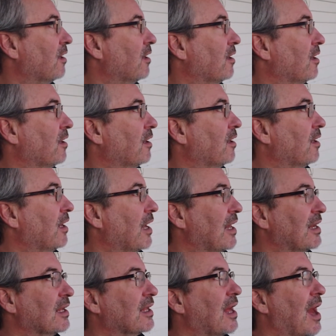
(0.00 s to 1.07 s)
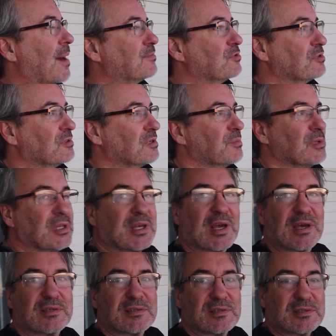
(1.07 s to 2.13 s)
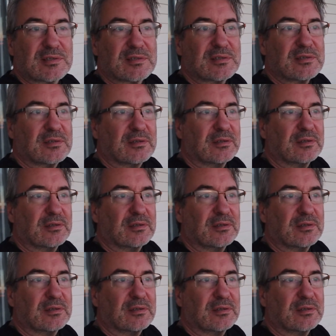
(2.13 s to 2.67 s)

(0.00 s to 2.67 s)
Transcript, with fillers: I had to capture some of the essence